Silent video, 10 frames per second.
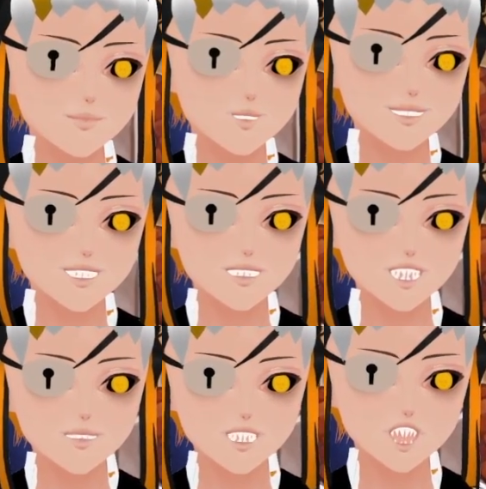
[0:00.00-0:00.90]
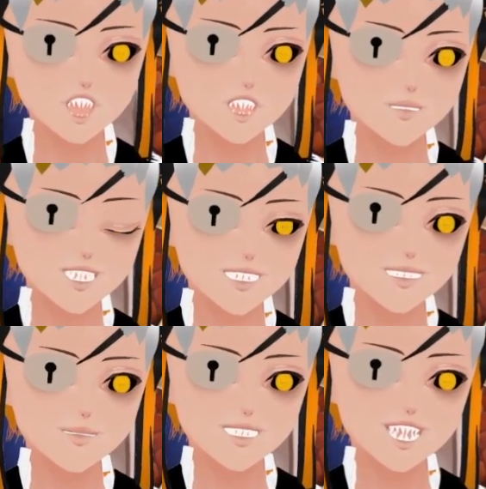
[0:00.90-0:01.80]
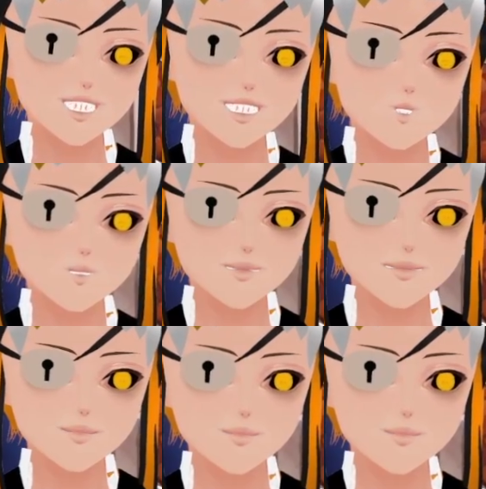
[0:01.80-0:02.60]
What other bone puns can I use?